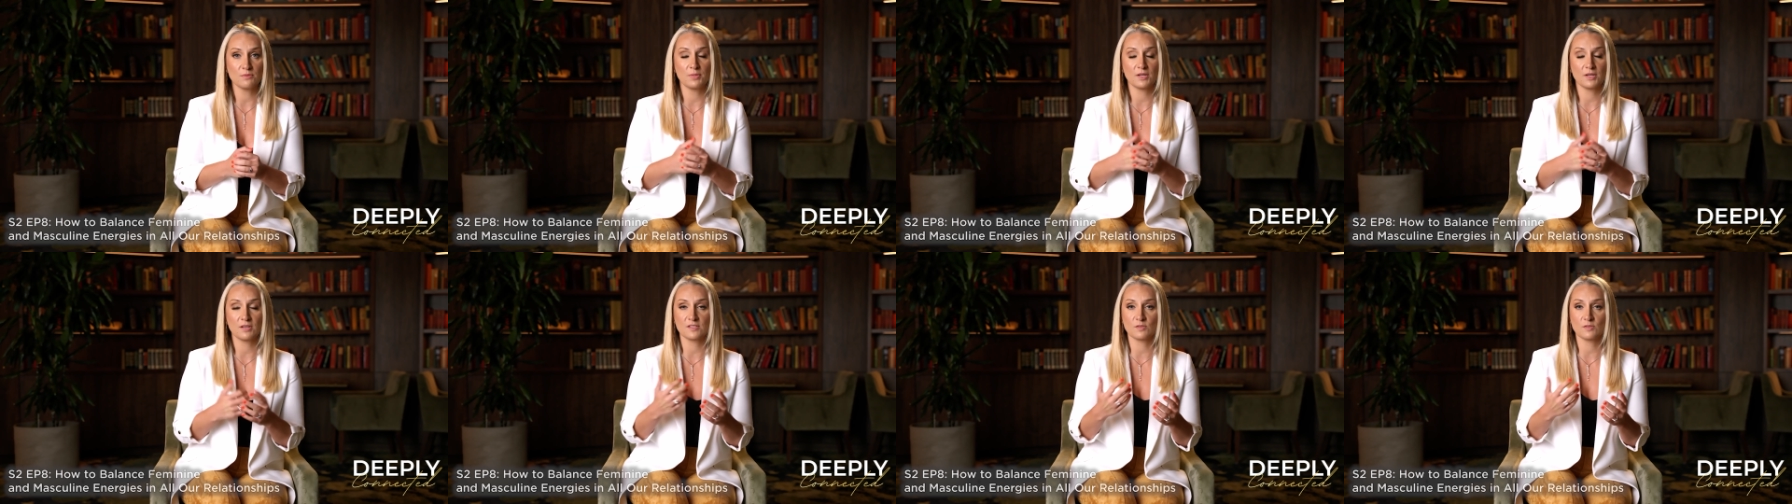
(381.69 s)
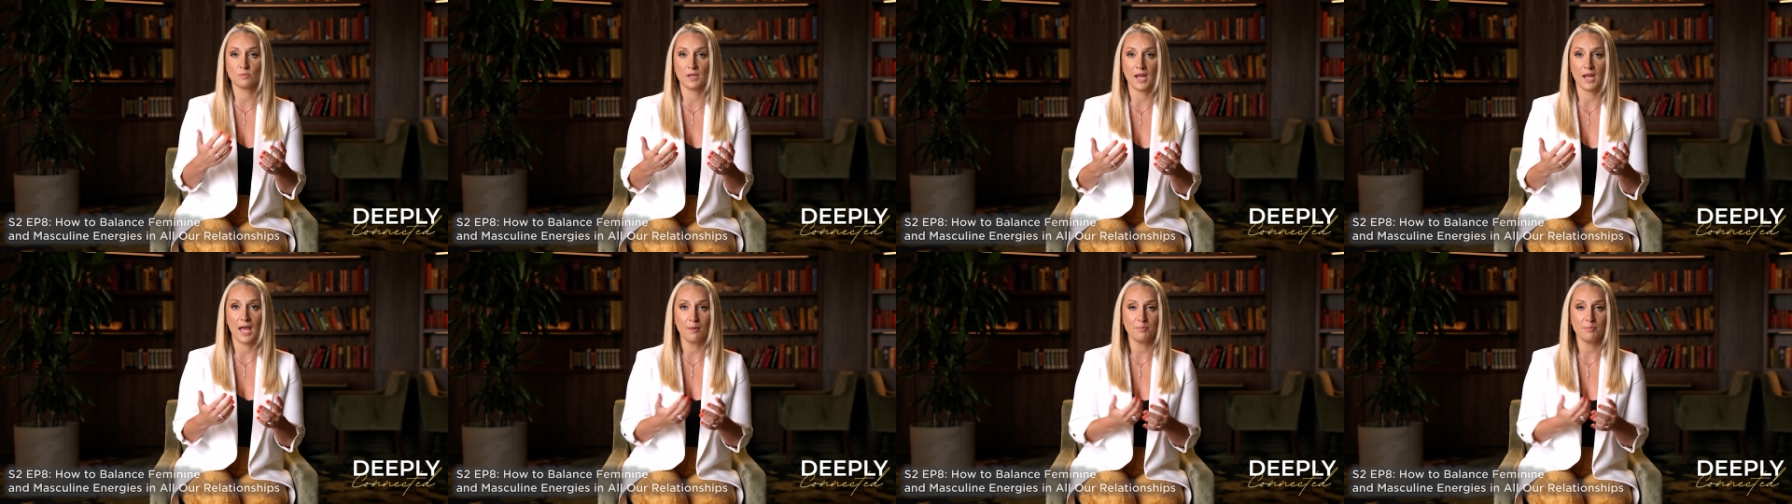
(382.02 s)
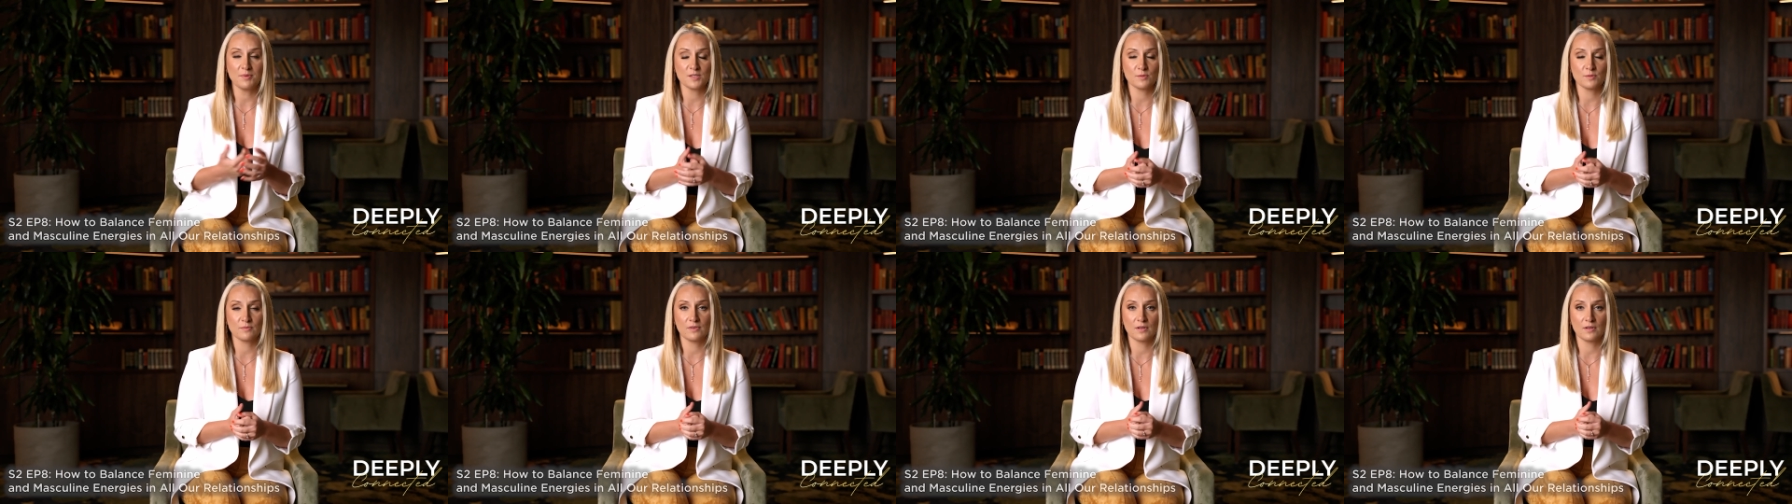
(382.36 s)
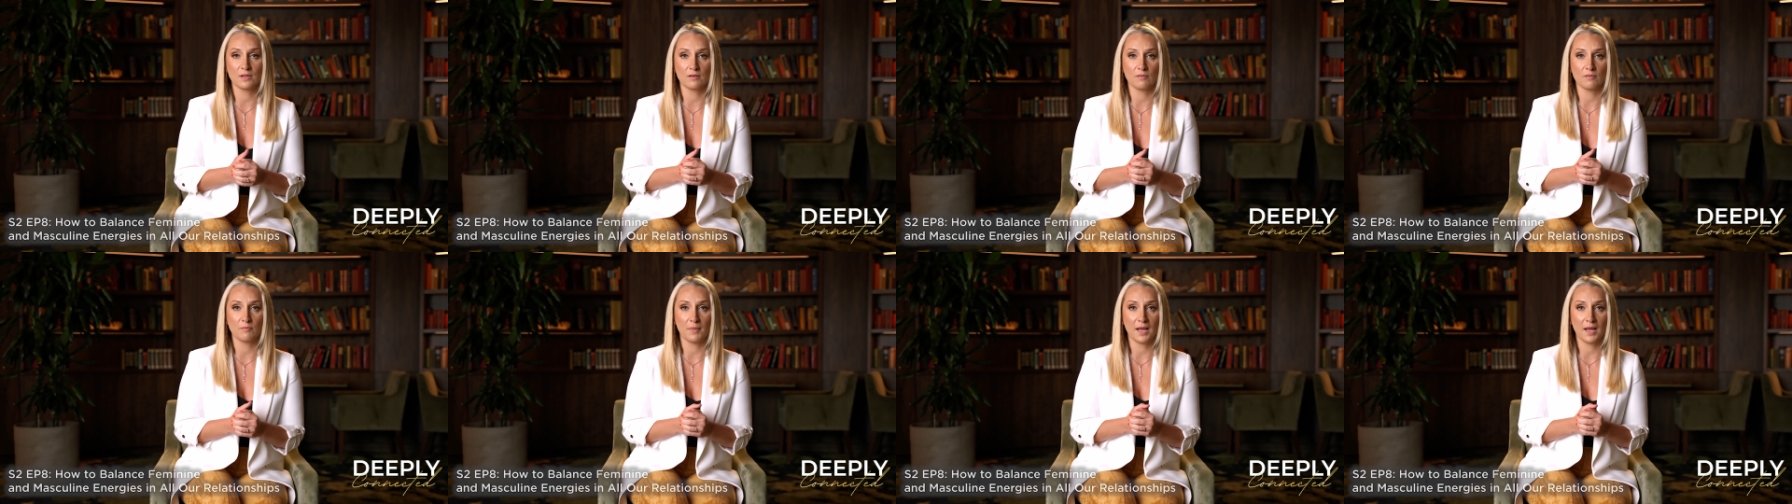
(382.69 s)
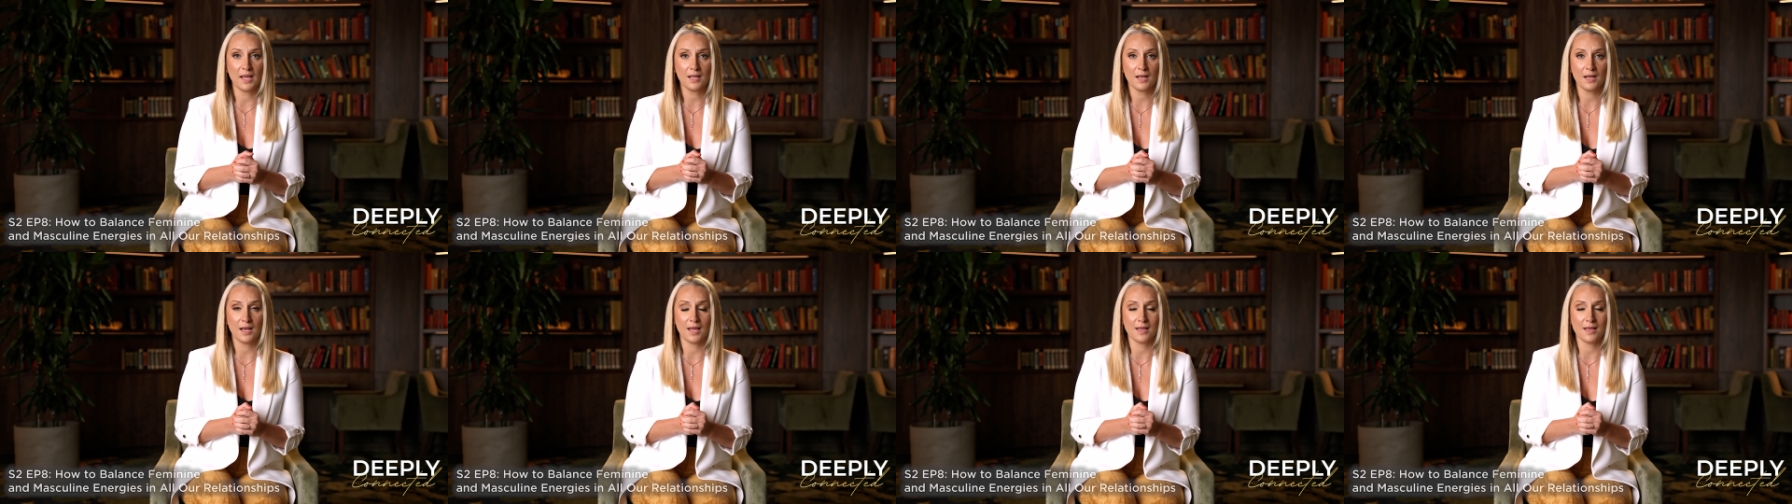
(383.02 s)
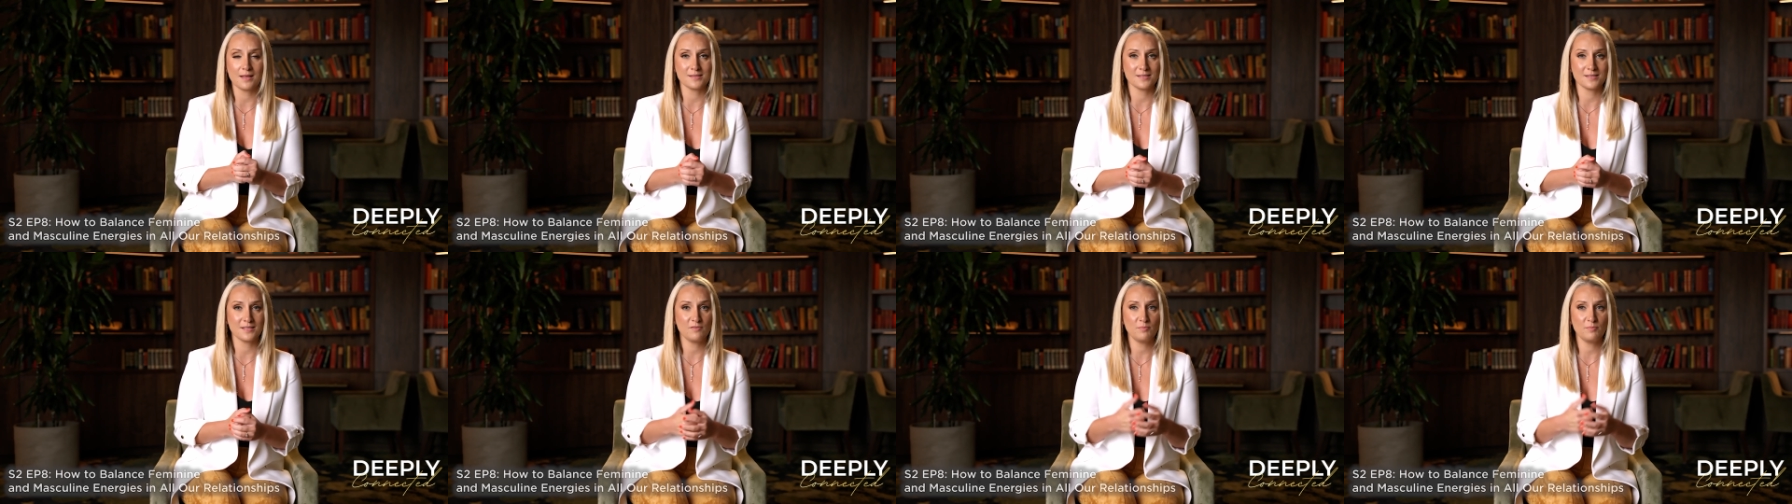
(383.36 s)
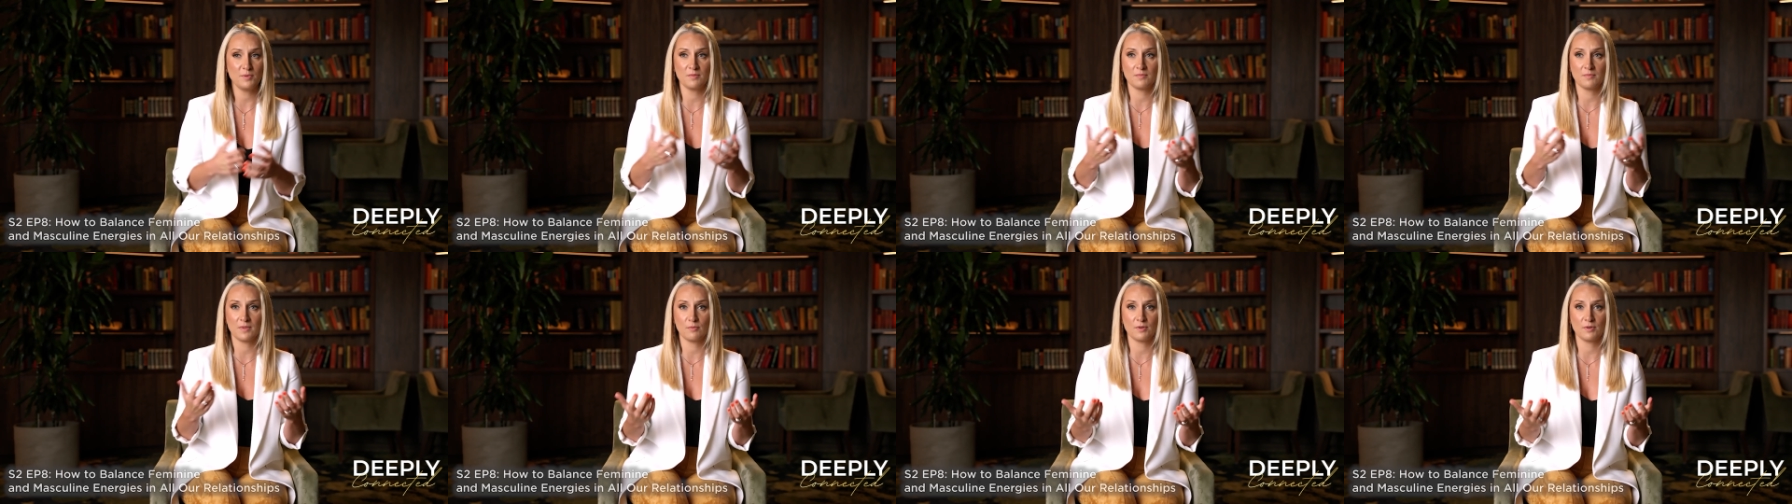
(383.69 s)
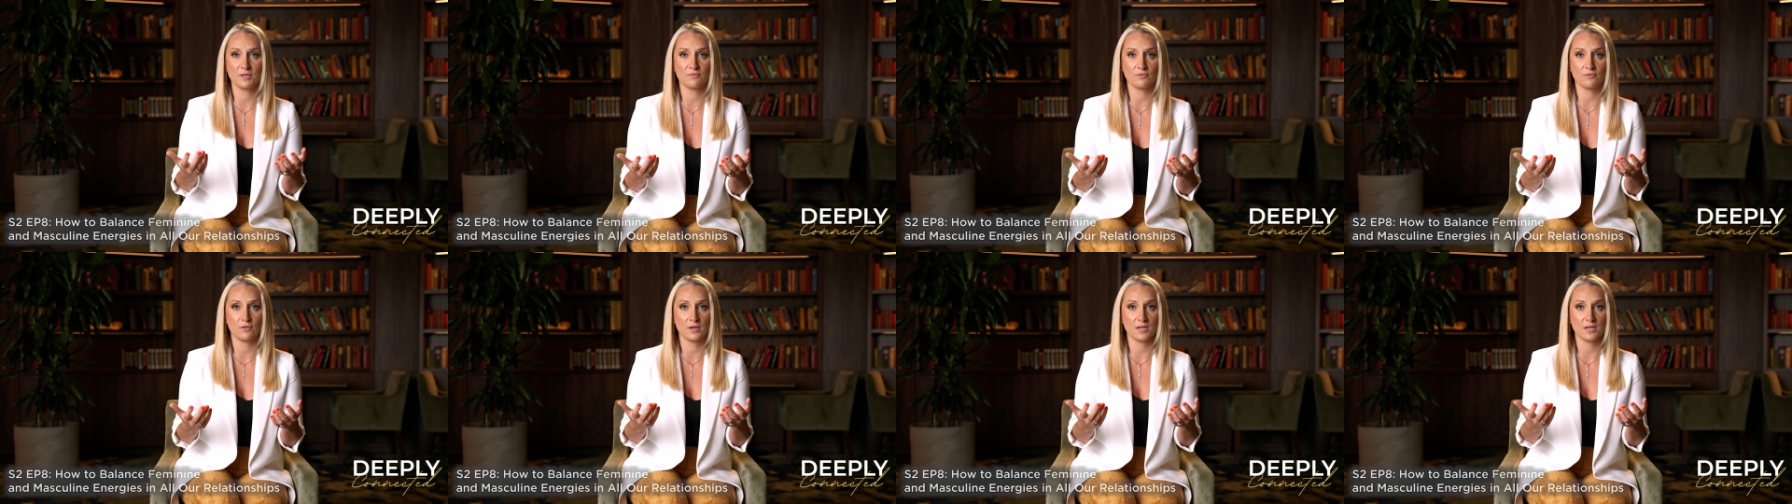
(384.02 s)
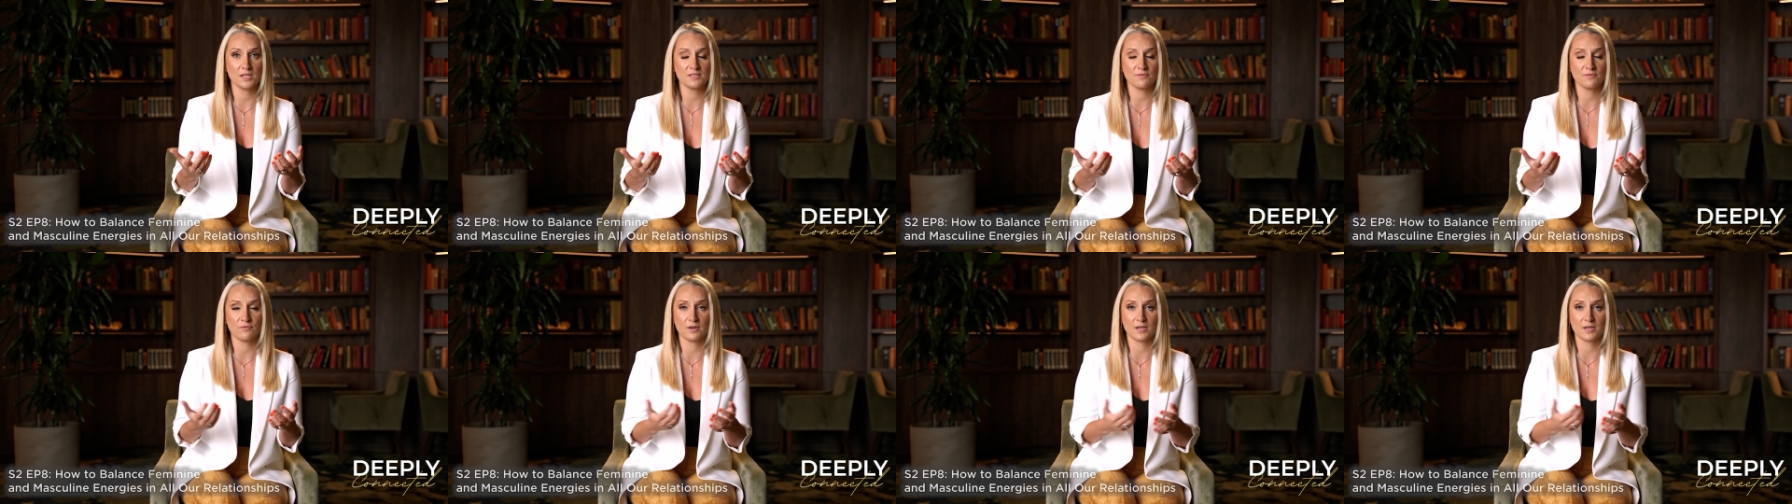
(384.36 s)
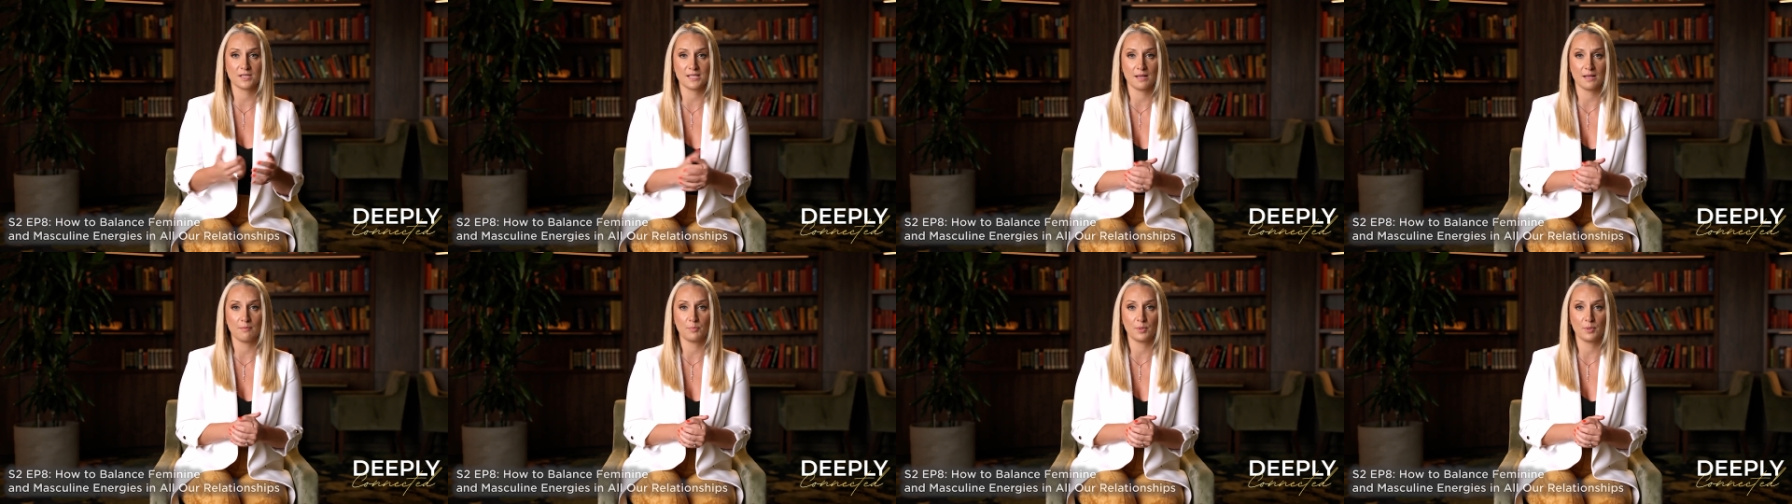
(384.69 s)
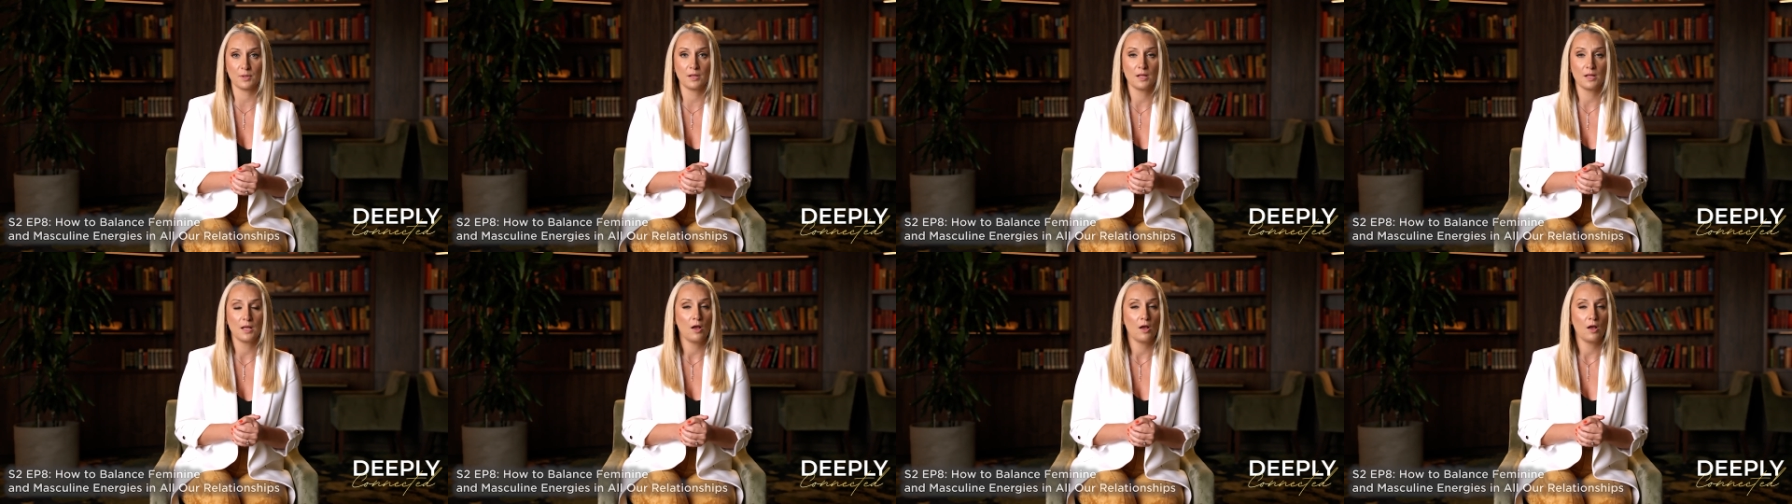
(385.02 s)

because what happens with a lot of my clients, they've been married for years, for example,